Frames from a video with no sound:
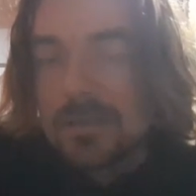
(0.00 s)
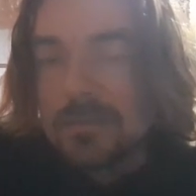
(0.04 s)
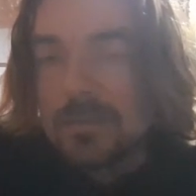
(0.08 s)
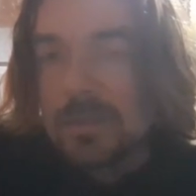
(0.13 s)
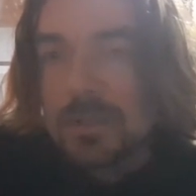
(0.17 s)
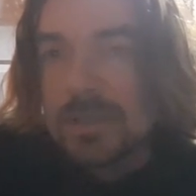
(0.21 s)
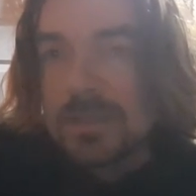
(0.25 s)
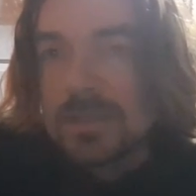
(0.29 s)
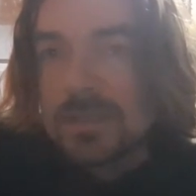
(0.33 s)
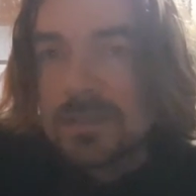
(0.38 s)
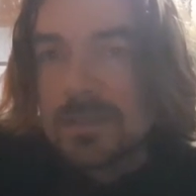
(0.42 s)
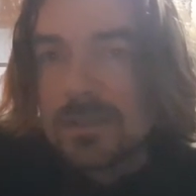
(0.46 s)

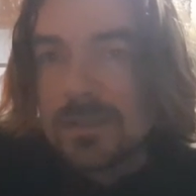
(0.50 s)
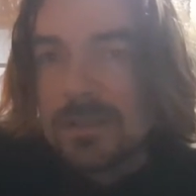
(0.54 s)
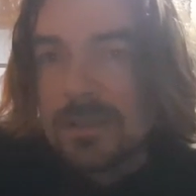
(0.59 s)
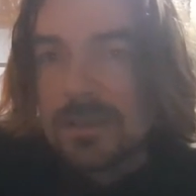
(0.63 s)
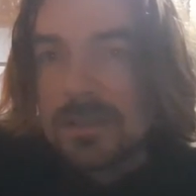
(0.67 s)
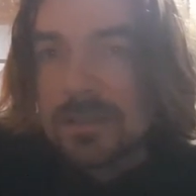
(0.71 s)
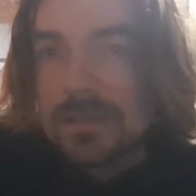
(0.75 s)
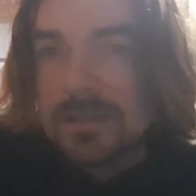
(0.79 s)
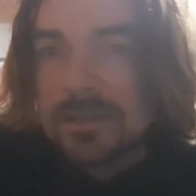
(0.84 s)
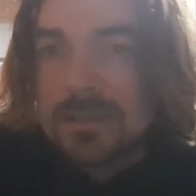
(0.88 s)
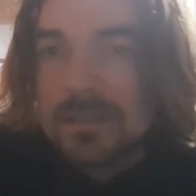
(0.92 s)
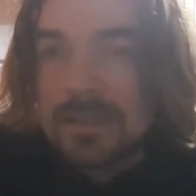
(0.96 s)
but it's
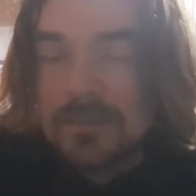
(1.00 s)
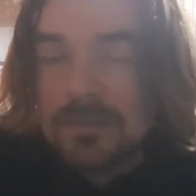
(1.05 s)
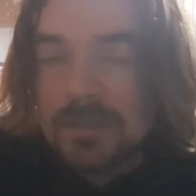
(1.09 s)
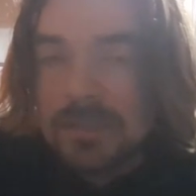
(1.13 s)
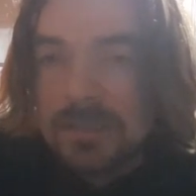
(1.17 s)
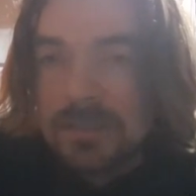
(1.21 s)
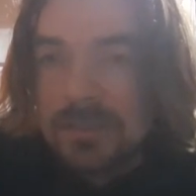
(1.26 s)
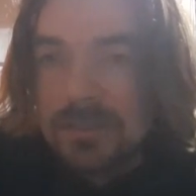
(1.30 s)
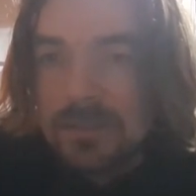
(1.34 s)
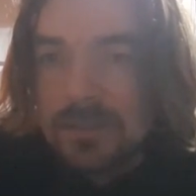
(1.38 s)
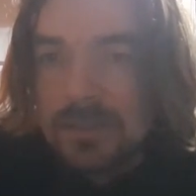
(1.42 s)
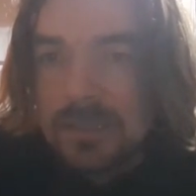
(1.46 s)
I'm
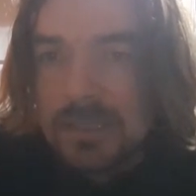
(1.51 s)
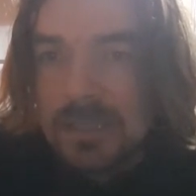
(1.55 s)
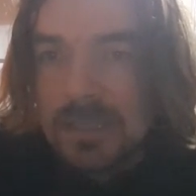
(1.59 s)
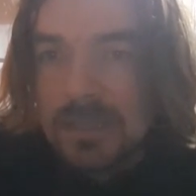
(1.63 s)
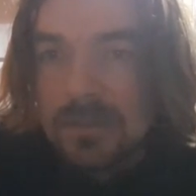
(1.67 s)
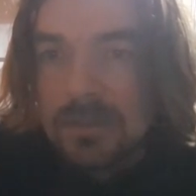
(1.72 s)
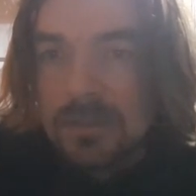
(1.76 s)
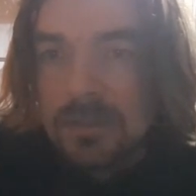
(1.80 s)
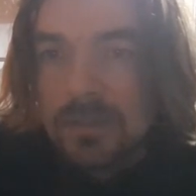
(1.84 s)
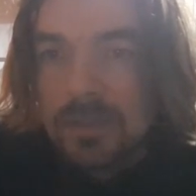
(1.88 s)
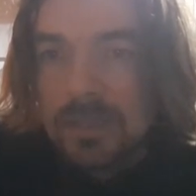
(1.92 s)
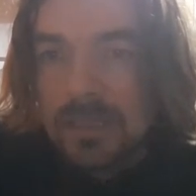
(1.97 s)
going to do it
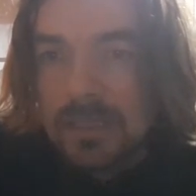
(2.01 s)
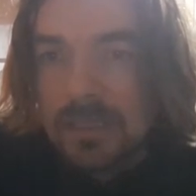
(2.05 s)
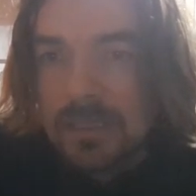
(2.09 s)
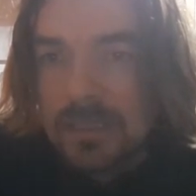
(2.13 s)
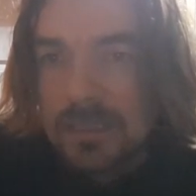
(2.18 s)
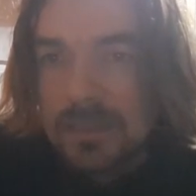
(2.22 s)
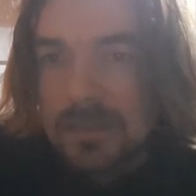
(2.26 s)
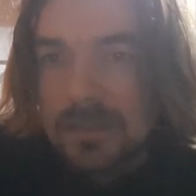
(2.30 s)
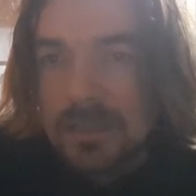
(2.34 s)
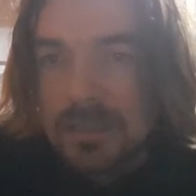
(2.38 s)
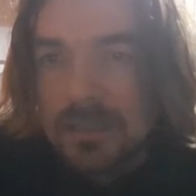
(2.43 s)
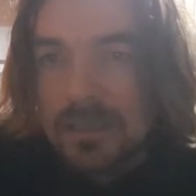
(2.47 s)
now
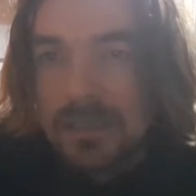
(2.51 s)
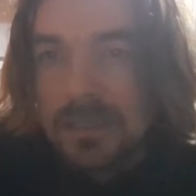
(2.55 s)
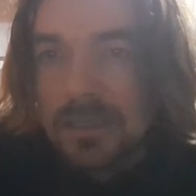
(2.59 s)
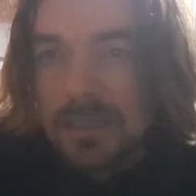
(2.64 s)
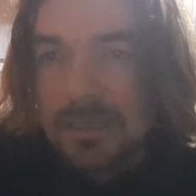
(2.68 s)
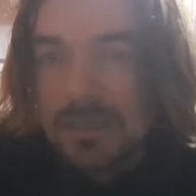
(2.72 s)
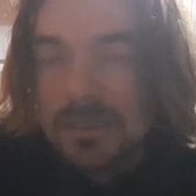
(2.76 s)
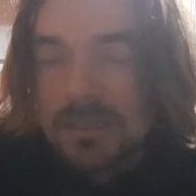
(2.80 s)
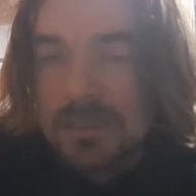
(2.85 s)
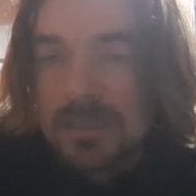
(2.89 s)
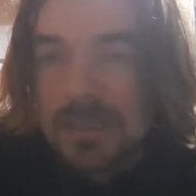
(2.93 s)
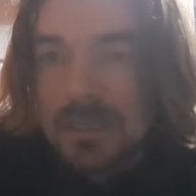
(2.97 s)
quickly, and it
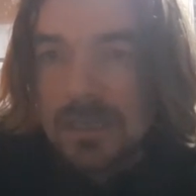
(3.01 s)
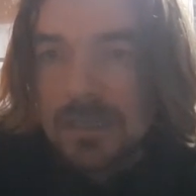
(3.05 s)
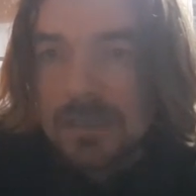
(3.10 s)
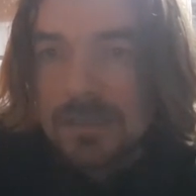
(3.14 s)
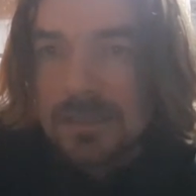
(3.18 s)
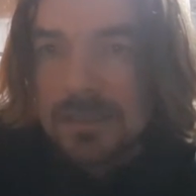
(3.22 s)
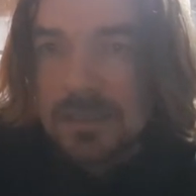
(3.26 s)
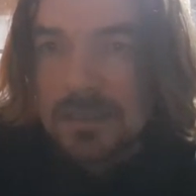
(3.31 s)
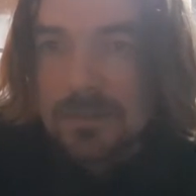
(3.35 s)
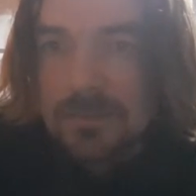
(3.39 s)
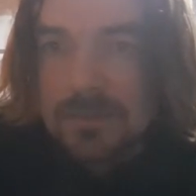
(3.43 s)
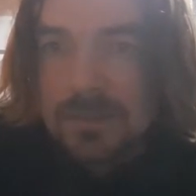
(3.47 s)
kind of
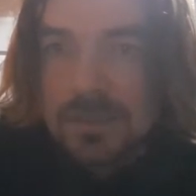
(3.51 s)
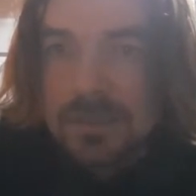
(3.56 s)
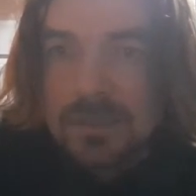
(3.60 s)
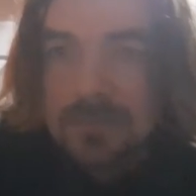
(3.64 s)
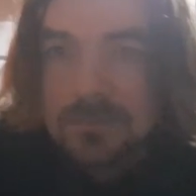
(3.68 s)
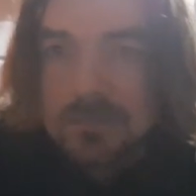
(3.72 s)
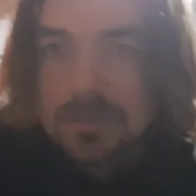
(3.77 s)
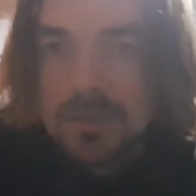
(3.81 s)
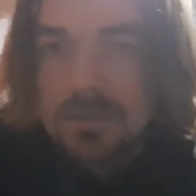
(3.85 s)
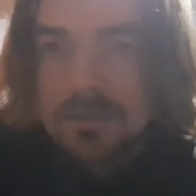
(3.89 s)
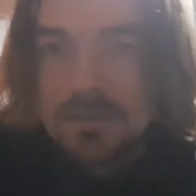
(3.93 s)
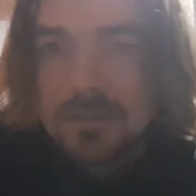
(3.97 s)
ties in with
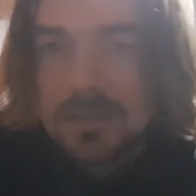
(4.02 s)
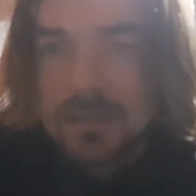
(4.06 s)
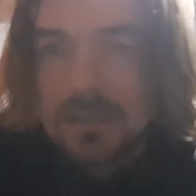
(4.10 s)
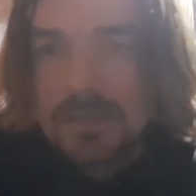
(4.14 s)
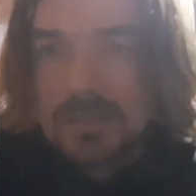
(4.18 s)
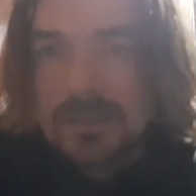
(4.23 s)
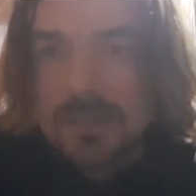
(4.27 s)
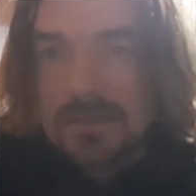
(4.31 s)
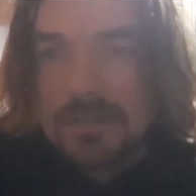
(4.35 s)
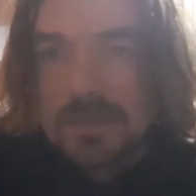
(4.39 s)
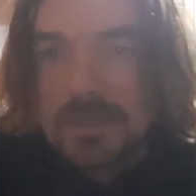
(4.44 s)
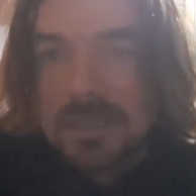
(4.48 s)
some of the
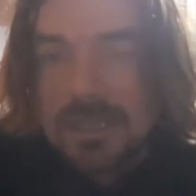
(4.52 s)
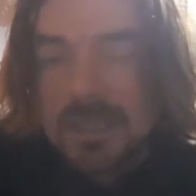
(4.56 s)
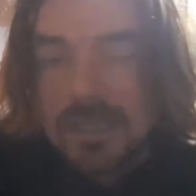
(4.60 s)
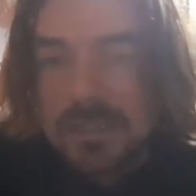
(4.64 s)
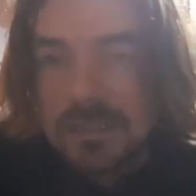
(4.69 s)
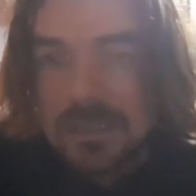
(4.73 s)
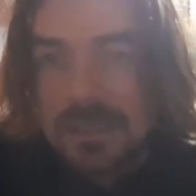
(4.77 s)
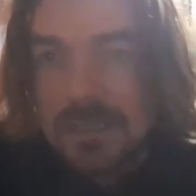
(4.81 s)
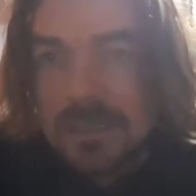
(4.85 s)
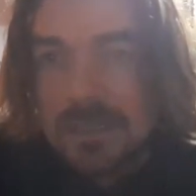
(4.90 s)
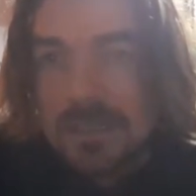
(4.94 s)
things I've said.